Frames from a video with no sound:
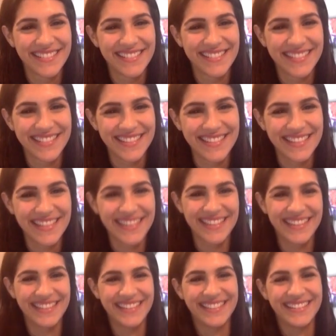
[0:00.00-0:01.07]

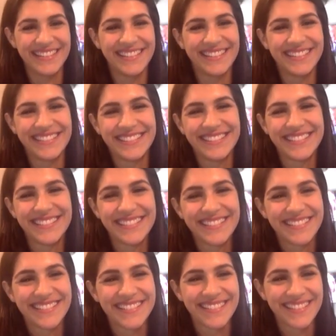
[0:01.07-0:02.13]

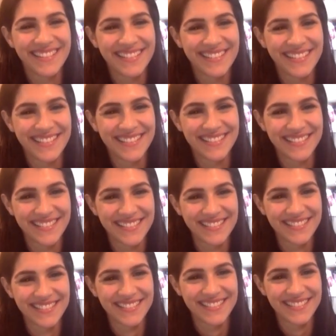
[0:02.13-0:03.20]

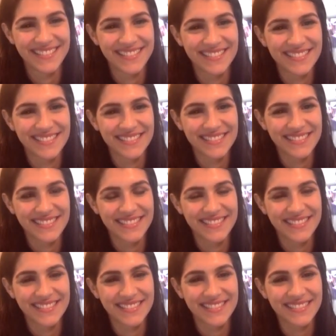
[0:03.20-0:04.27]

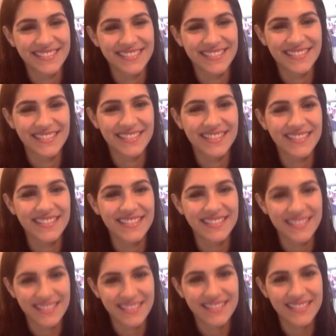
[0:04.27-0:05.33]

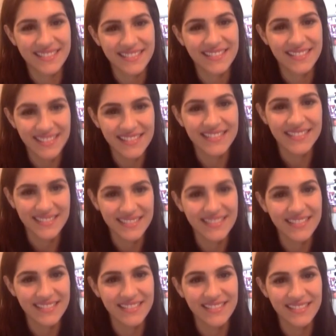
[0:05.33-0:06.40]

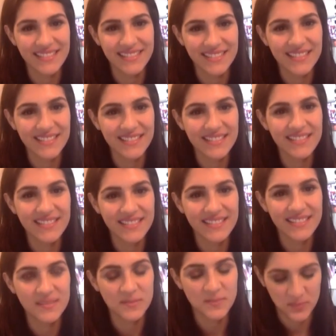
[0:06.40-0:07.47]

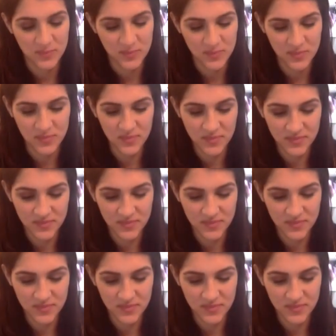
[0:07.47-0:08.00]
(not speaking)